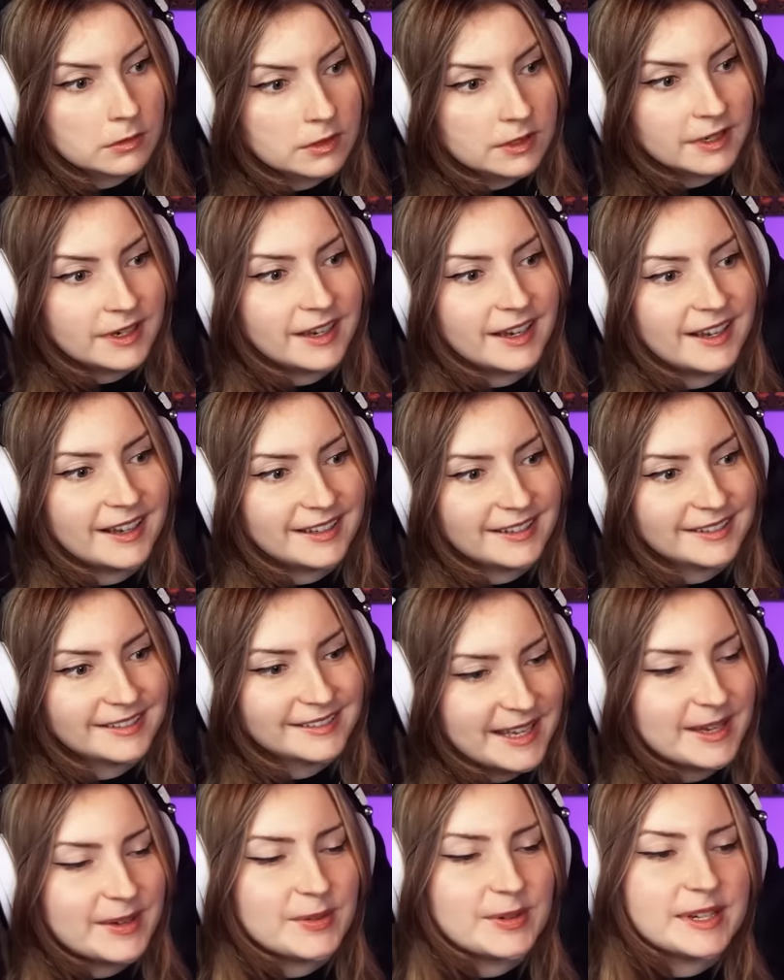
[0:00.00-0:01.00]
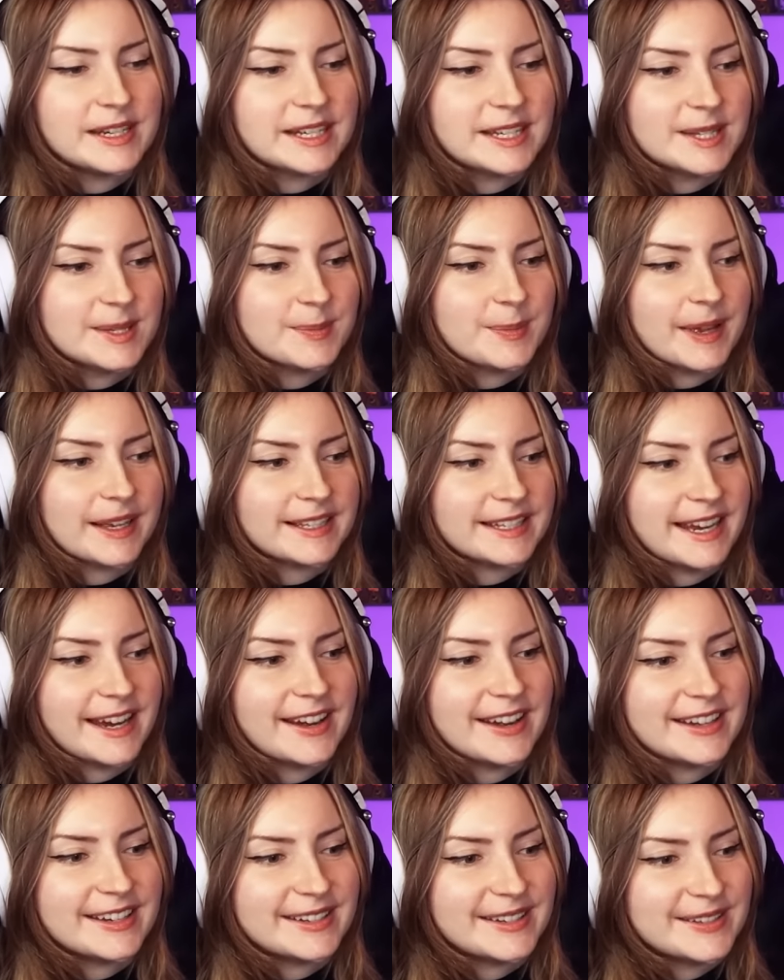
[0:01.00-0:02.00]
I wouldn't expect
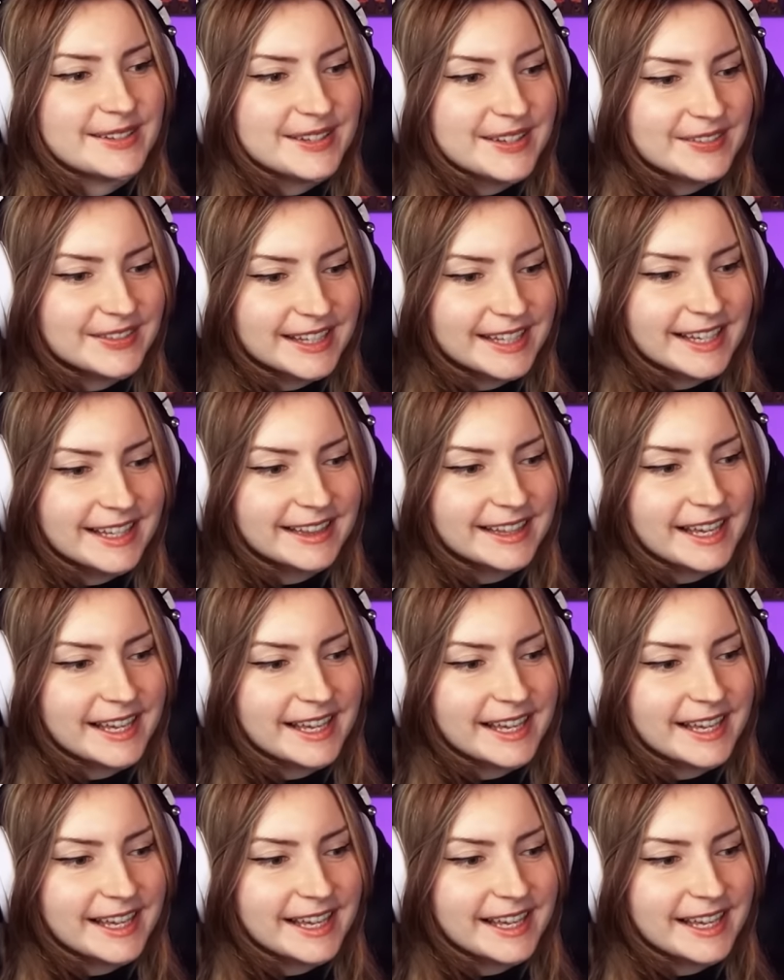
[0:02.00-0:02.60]
Harry to do something like